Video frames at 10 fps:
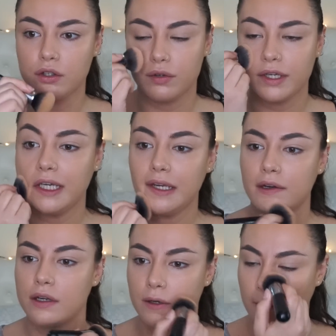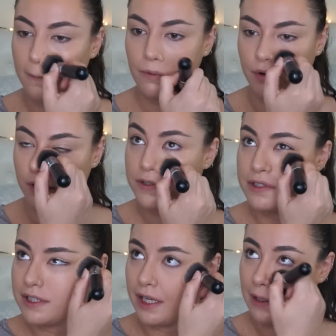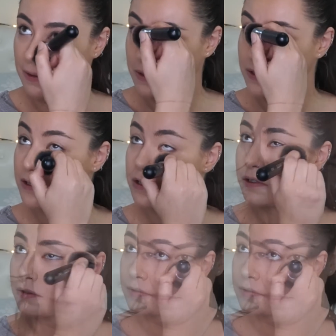green gross tinge.